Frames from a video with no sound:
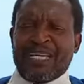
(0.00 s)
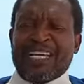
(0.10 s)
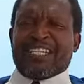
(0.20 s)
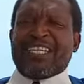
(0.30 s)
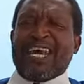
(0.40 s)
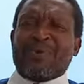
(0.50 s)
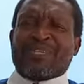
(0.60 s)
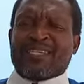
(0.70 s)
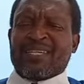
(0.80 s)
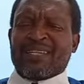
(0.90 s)
See, here we
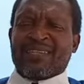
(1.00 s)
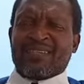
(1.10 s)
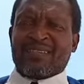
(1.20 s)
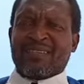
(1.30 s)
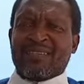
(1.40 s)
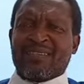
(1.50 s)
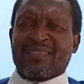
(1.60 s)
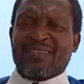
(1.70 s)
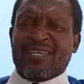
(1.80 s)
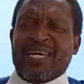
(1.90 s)
see
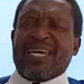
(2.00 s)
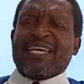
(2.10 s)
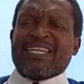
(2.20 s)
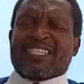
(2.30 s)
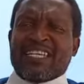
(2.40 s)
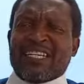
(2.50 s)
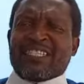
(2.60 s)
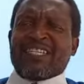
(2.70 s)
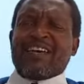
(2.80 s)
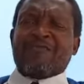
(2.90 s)

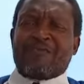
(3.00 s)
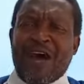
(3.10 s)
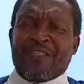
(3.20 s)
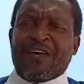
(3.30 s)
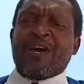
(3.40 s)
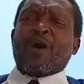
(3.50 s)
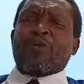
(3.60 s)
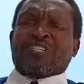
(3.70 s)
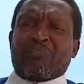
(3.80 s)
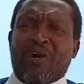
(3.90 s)
Esau's father
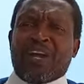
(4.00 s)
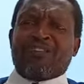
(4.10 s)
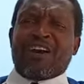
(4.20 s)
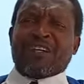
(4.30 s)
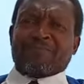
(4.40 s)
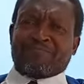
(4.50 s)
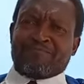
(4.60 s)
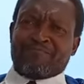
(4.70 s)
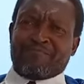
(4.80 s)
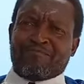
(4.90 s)
was a murderer.
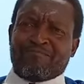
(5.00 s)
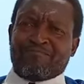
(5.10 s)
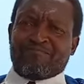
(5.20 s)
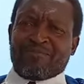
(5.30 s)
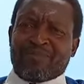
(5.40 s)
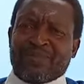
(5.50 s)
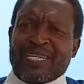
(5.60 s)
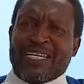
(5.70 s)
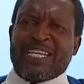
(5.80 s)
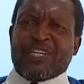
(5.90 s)

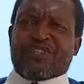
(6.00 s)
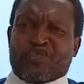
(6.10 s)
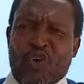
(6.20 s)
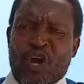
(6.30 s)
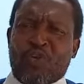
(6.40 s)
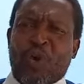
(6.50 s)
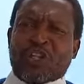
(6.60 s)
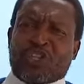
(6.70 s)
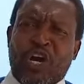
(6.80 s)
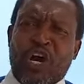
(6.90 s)
He destroyed
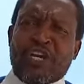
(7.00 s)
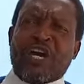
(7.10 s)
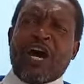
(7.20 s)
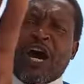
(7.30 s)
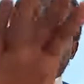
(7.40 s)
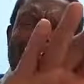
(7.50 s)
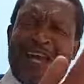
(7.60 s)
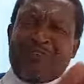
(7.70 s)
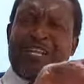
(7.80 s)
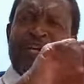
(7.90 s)
one third of the
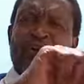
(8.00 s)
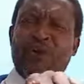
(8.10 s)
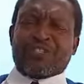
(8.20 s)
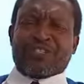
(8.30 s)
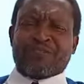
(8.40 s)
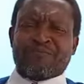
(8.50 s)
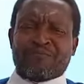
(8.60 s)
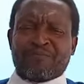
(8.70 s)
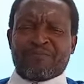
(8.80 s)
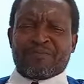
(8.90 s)
heavenly host.
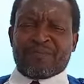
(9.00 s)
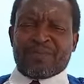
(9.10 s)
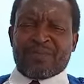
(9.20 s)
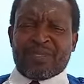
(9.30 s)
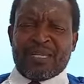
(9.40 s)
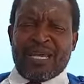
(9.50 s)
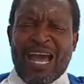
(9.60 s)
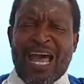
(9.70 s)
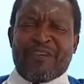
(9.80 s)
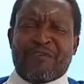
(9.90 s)

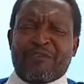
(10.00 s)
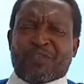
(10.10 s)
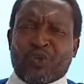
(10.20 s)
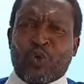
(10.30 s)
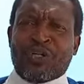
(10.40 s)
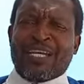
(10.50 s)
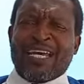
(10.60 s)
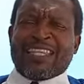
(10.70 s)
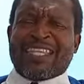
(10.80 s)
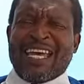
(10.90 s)
And very soon,
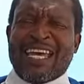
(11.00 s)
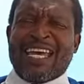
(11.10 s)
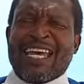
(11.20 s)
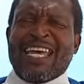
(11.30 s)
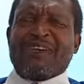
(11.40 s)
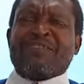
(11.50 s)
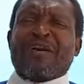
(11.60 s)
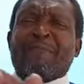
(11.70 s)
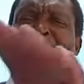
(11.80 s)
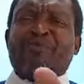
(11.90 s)
even
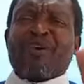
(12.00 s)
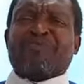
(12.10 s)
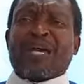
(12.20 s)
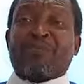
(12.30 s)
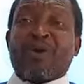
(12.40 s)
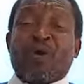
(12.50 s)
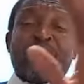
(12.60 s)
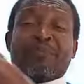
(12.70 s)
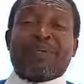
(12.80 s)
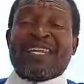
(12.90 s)
the memory of them
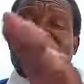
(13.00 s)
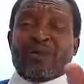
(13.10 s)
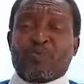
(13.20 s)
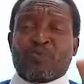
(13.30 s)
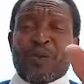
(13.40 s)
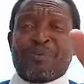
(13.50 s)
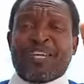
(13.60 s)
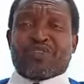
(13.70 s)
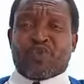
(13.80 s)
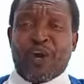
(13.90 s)
will be
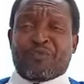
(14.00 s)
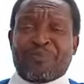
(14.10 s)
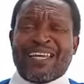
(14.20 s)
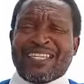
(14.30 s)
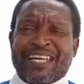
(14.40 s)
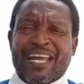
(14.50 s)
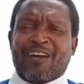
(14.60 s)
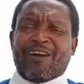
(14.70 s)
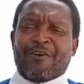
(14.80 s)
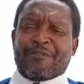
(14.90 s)
destroyed from the entire
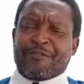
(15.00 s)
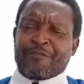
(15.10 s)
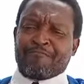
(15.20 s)
earth.